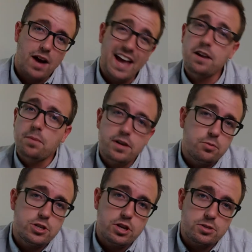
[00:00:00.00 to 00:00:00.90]
I had a buddy
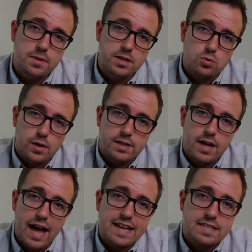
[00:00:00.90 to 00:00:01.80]
reach out to me this week
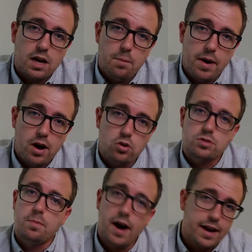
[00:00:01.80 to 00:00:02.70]
to ask
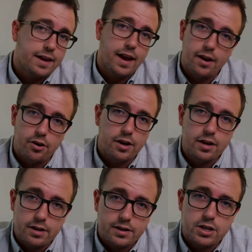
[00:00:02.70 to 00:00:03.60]
about my
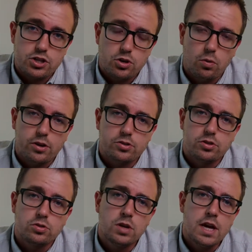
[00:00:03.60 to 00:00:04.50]
area in
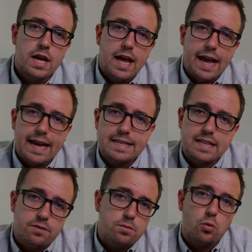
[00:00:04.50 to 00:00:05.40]
Kitchener-Waterloo and to
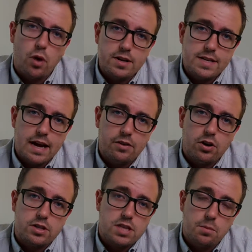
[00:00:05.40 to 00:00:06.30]
give him a rundown
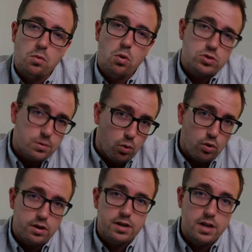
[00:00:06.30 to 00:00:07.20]
on some of the most
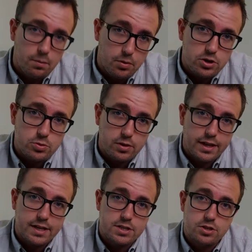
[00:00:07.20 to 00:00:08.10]
important numbers
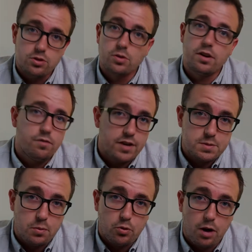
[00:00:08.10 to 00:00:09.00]
related to an
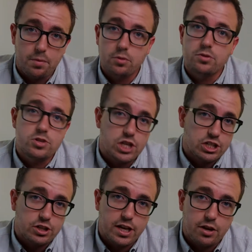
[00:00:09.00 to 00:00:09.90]
investment property when you
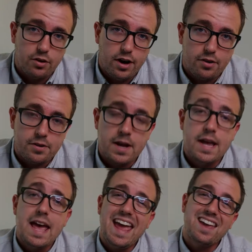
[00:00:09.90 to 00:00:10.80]
start looking around.
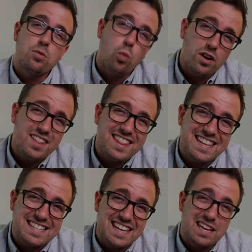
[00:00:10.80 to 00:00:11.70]
And one of the
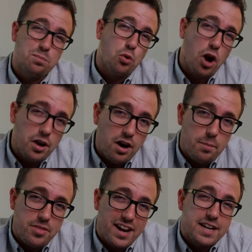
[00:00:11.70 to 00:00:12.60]
things that he brought
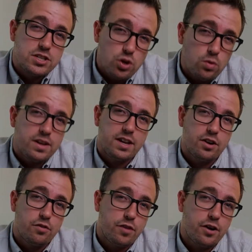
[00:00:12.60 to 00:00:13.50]
up that I don't
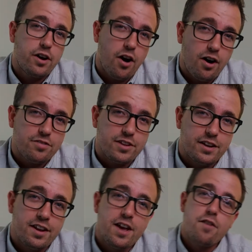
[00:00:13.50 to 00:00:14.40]
hear very
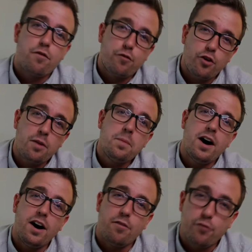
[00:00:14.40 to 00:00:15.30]
often from
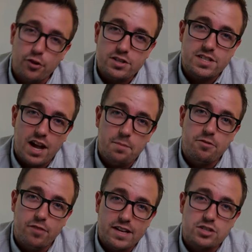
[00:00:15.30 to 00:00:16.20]
a first-time
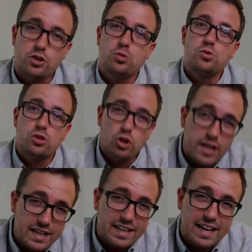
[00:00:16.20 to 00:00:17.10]
investor who's
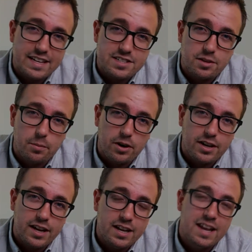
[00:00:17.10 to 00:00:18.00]
looking to get into the
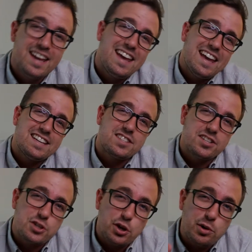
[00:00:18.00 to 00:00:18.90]
market is
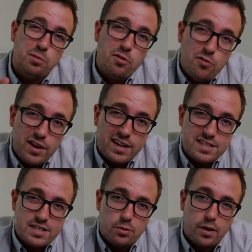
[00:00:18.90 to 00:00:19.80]
the term
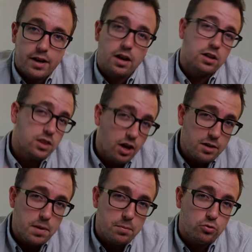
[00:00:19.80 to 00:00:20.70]
vacancy rate. A
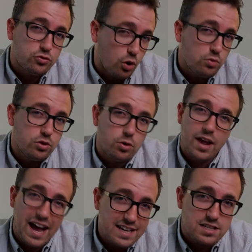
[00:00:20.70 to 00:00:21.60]
lot of people don't know
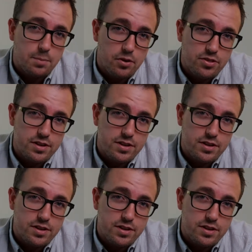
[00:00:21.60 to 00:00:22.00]
to ask about